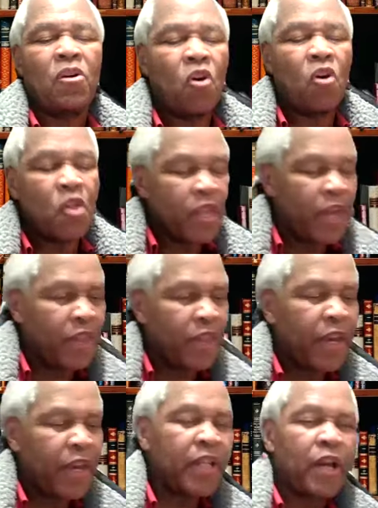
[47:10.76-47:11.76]
On the other
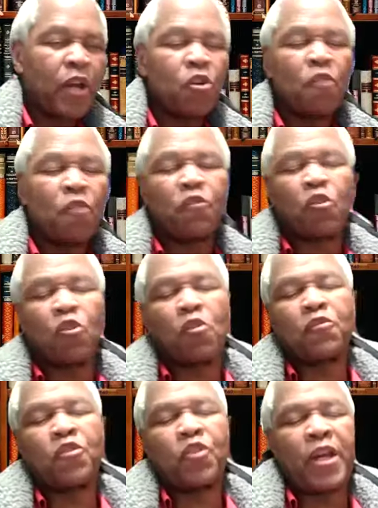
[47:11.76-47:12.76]
hand, are you a follower
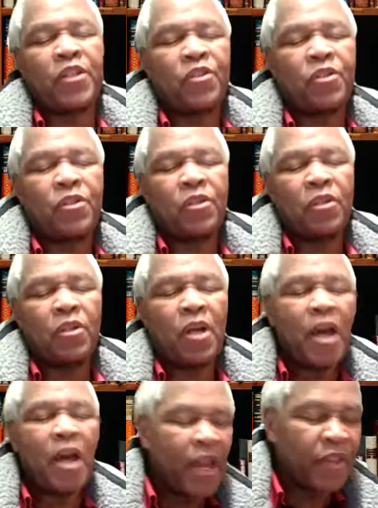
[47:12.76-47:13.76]
of Christ,
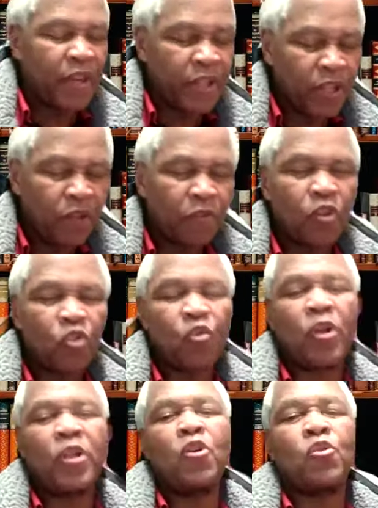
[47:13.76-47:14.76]
either
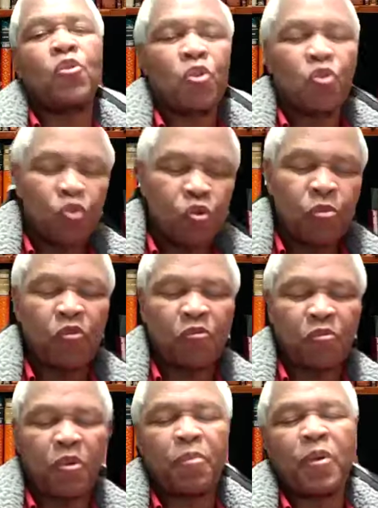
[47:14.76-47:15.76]
individually or as a group of
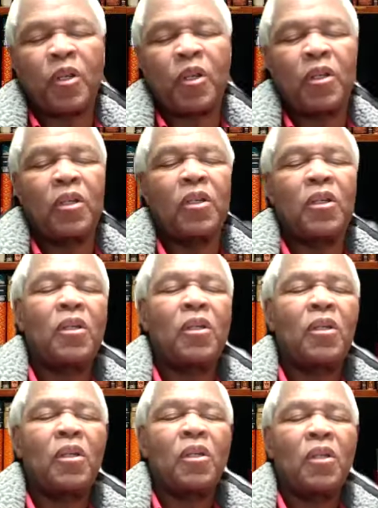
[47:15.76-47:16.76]
people?
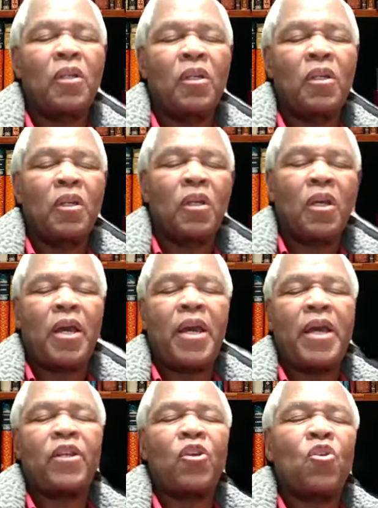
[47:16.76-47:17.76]

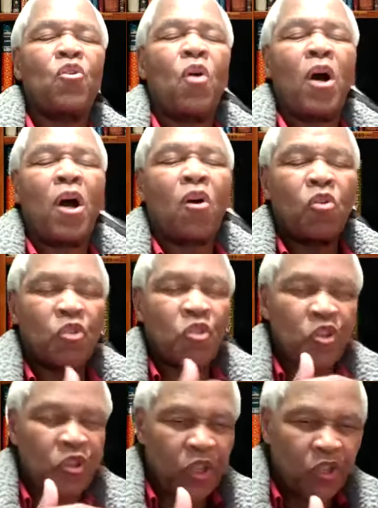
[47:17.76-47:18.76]
And you are
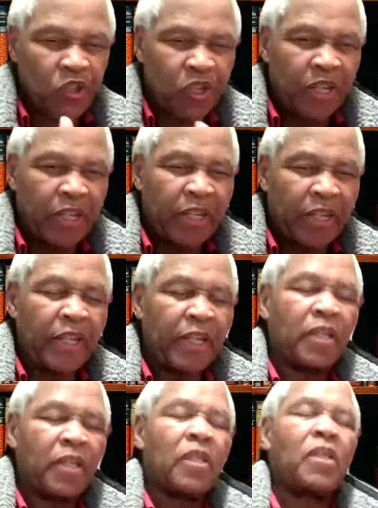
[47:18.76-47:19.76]

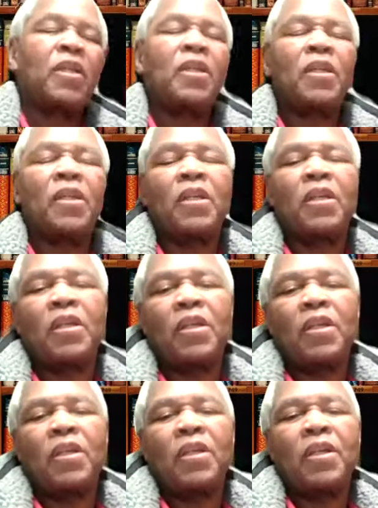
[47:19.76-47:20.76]
consistently
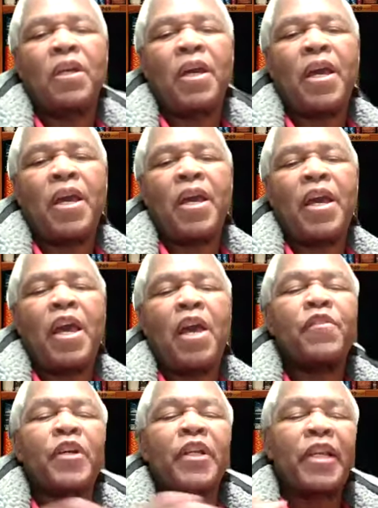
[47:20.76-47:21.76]

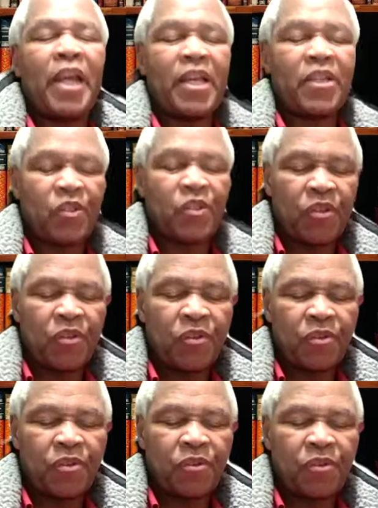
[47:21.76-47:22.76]
having
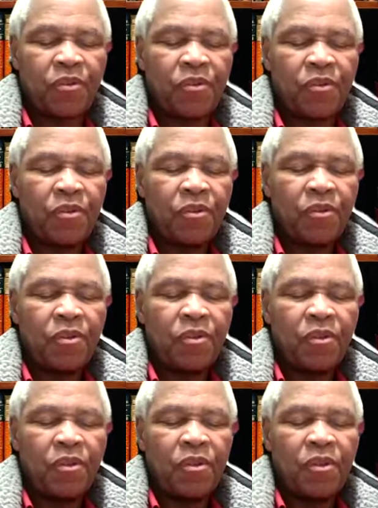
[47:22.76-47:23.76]
classes
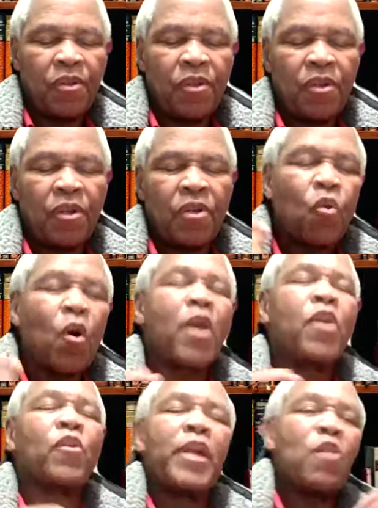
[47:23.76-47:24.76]
where
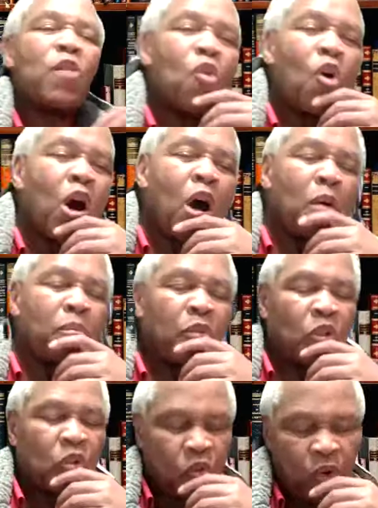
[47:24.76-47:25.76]
you learn more
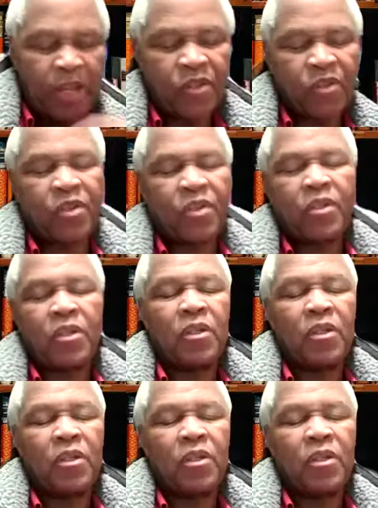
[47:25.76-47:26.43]
about Christ.